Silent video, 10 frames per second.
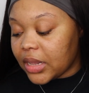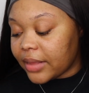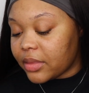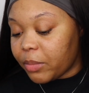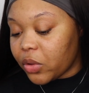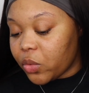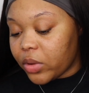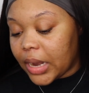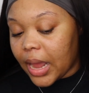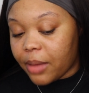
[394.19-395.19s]
the Milk
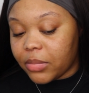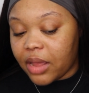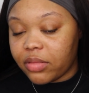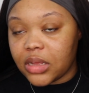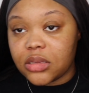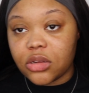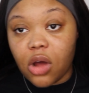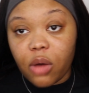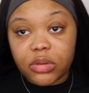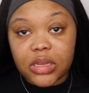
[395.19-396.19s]
one, I'm definitely still
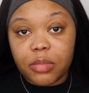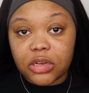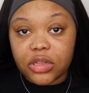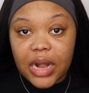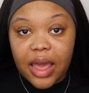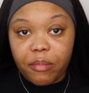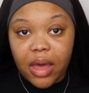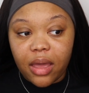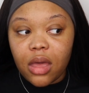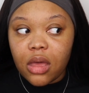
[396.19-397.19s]
always gonna make sure that I have
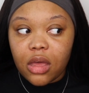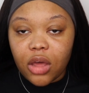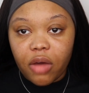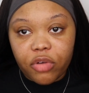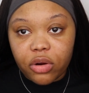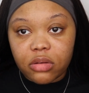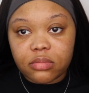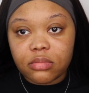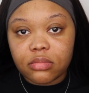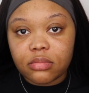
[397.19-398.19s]
my CoverGirl
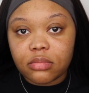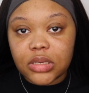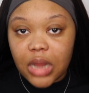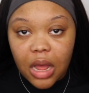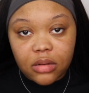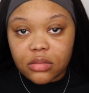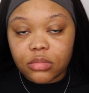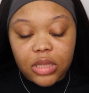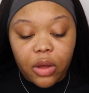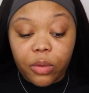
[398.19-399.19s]
stocked.
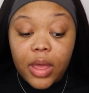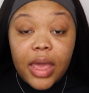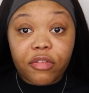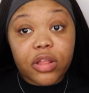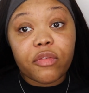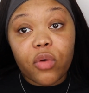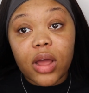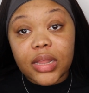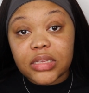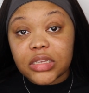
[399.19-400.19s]
So if you're looking for a
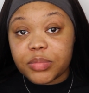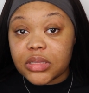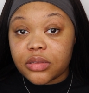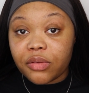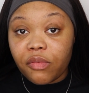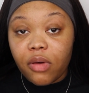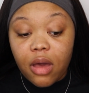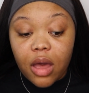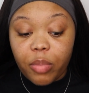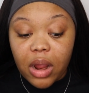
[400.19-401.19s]
less expensive
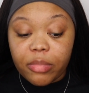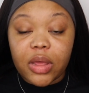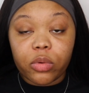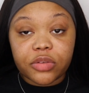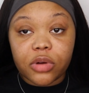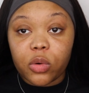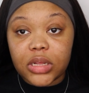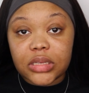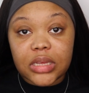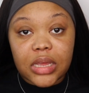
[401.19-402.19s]
primer that works for oily
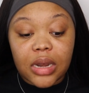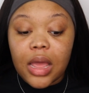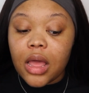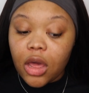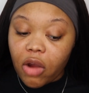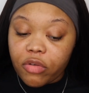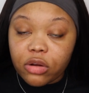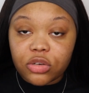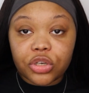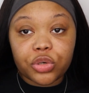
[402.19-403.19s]
skin,
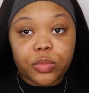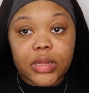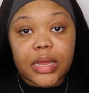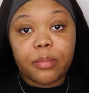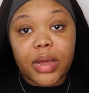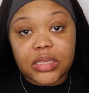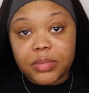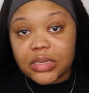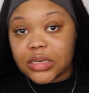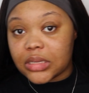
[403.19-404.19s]
CoverGirl True Blend Base
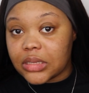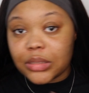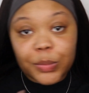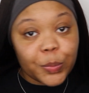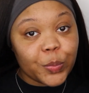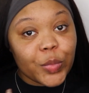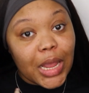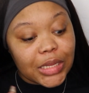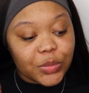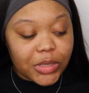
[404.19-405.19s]
Business
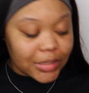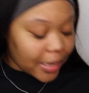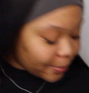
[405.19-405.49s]
is where it's at.